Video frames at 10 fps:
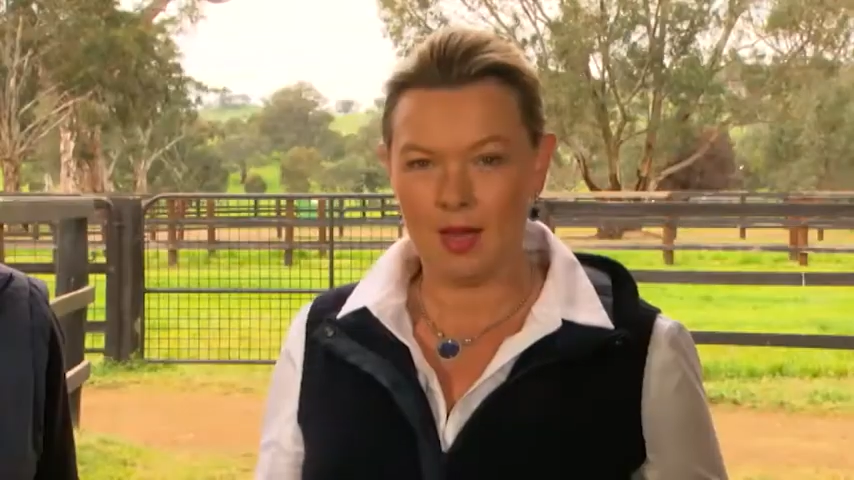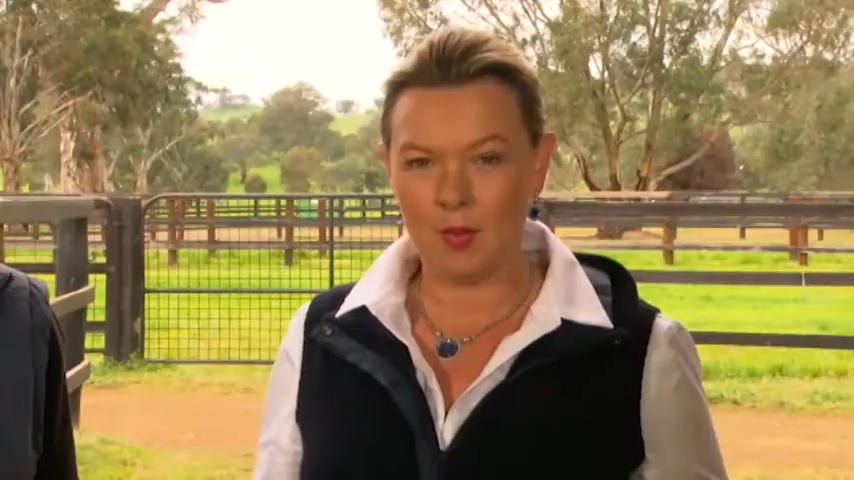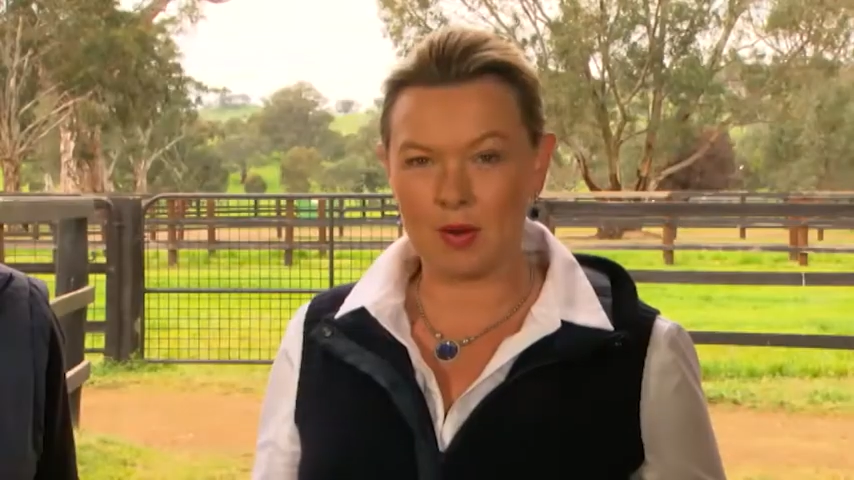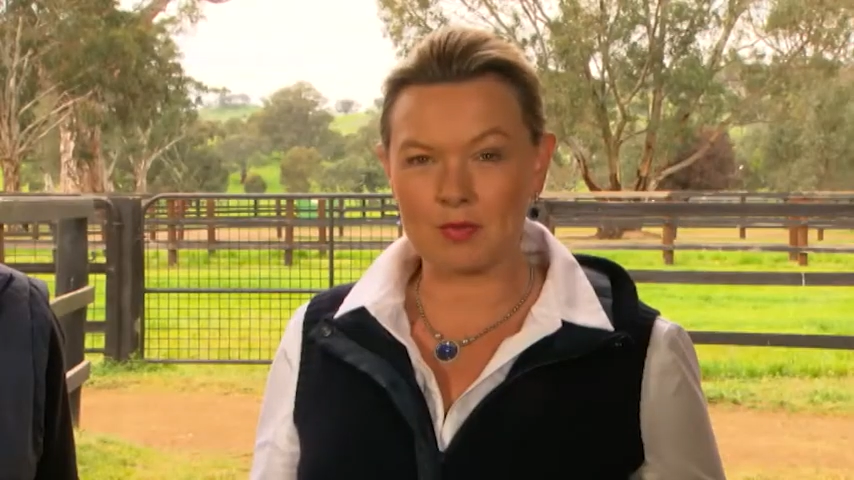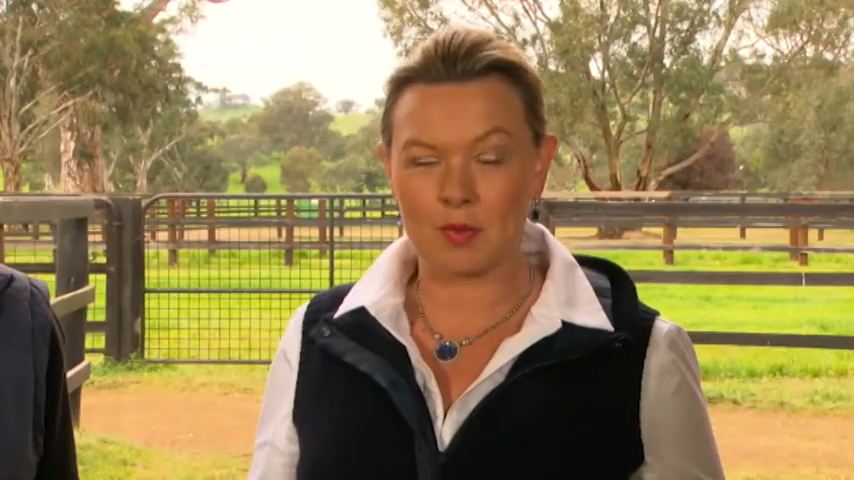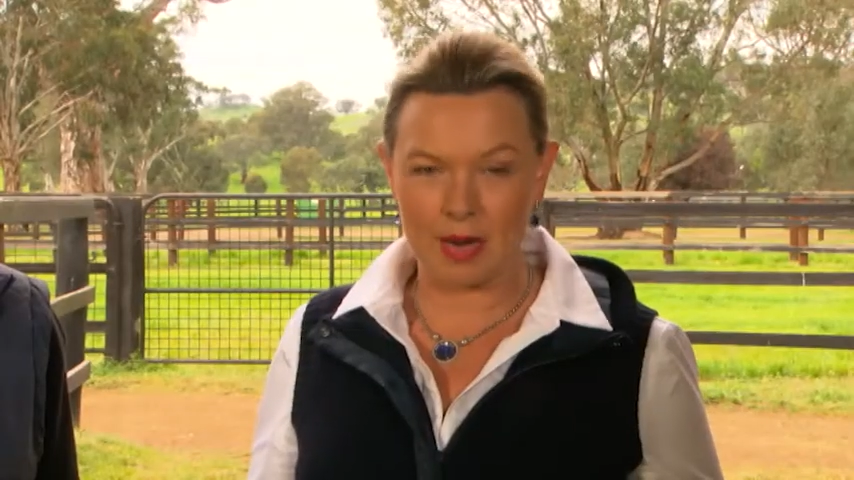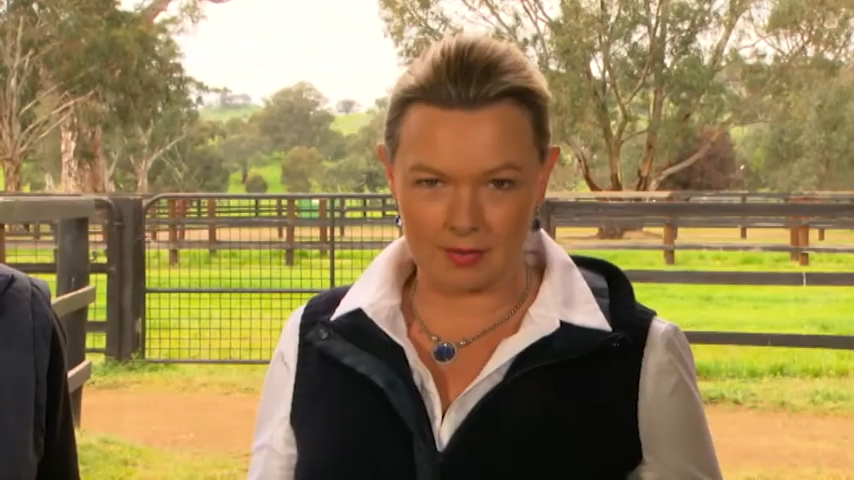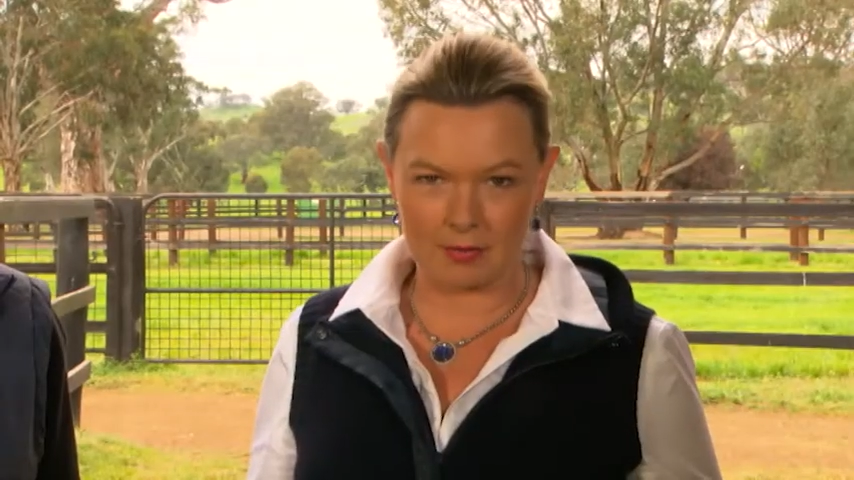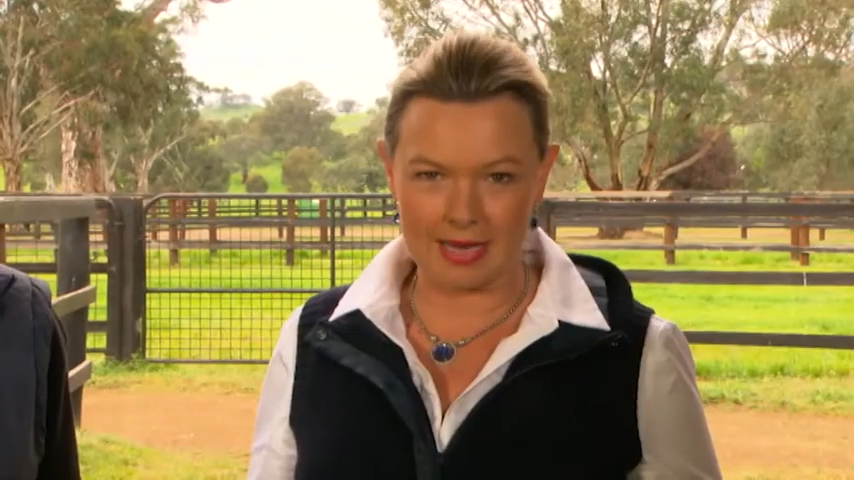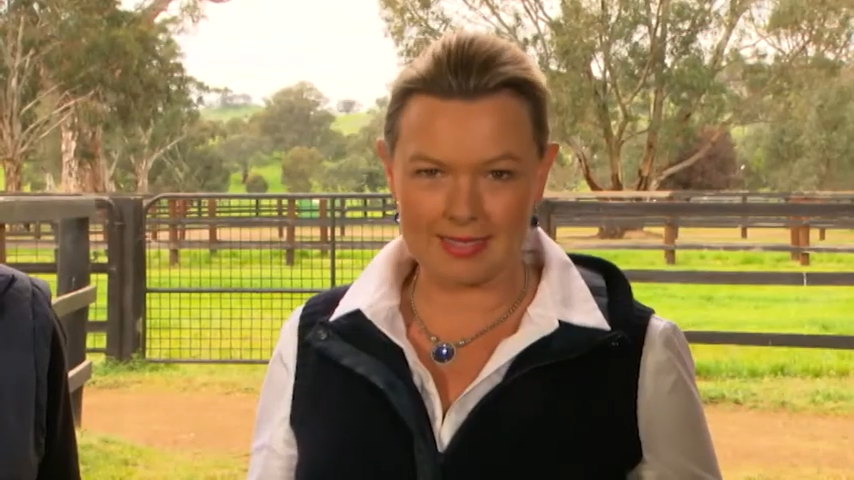One of the great
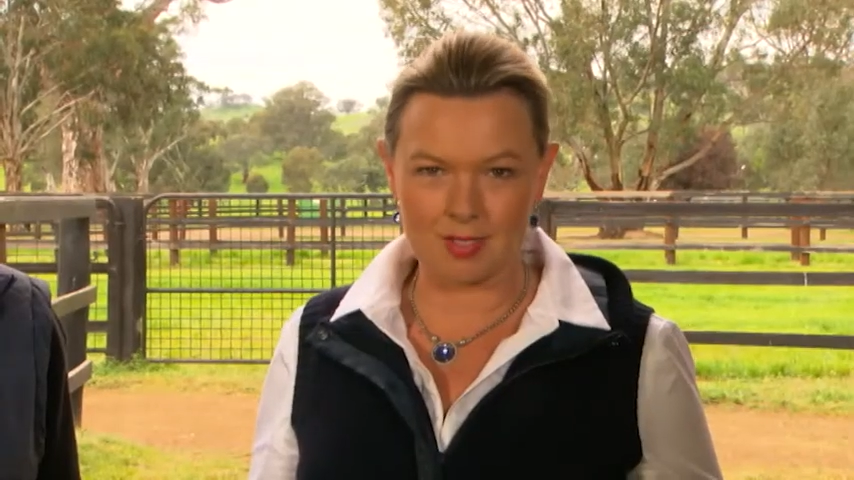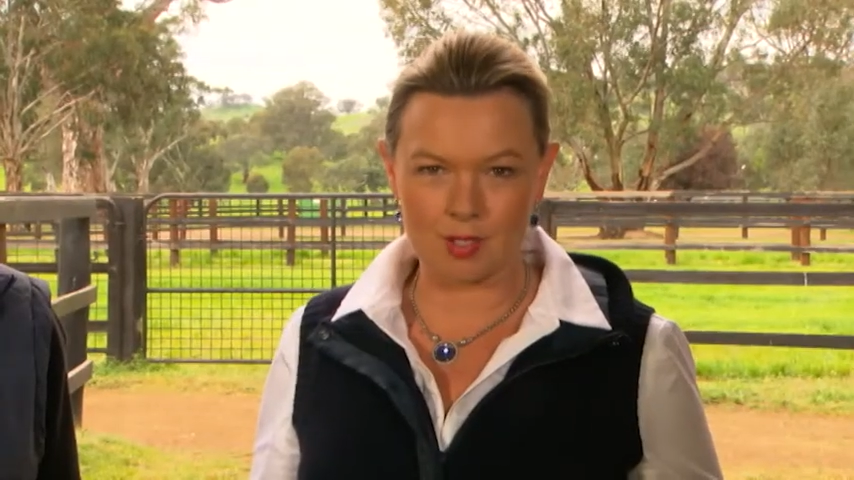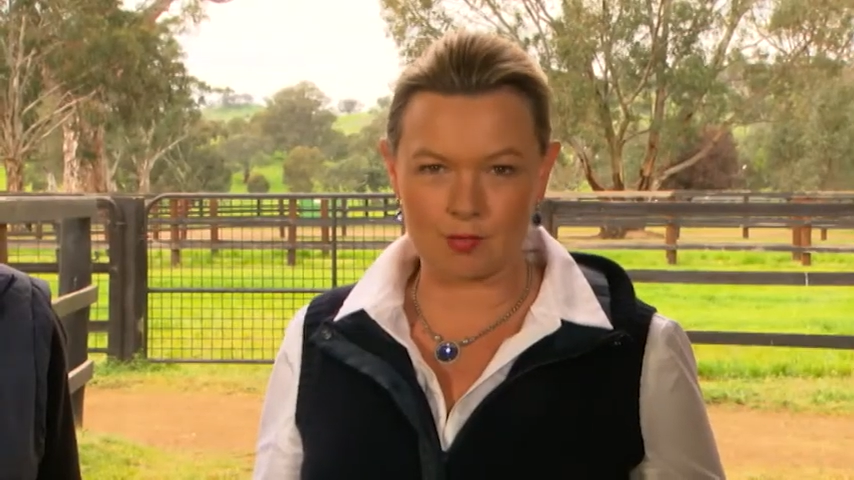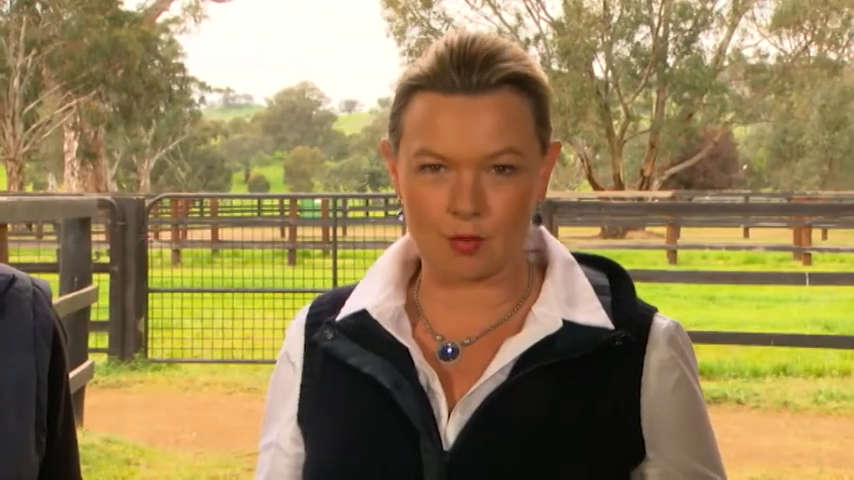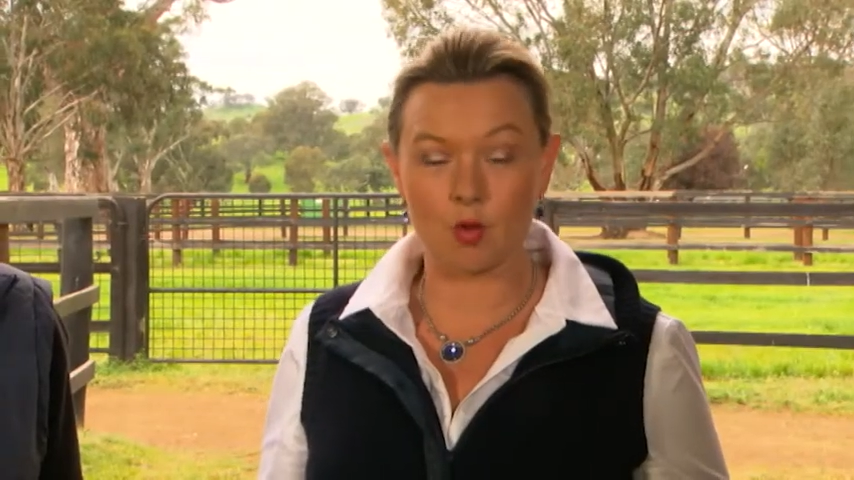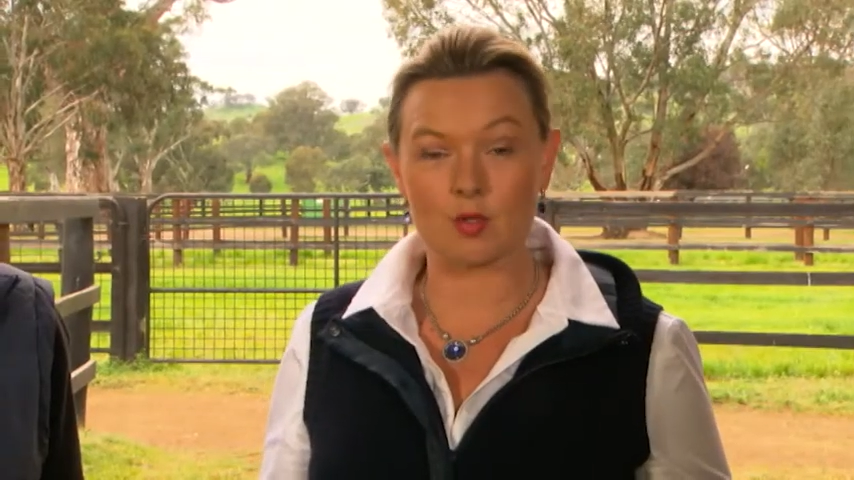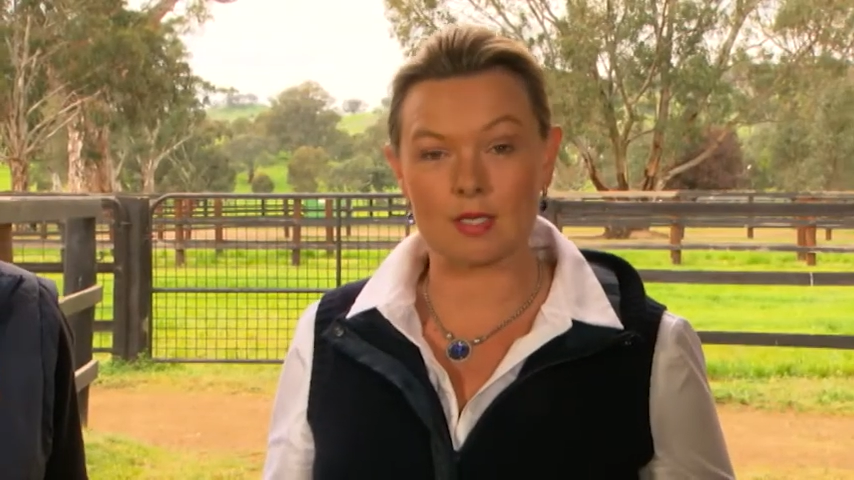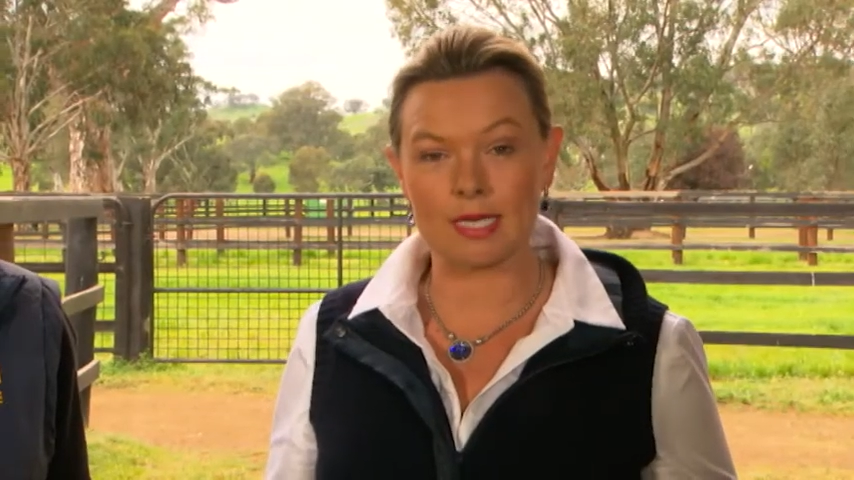advantages for horses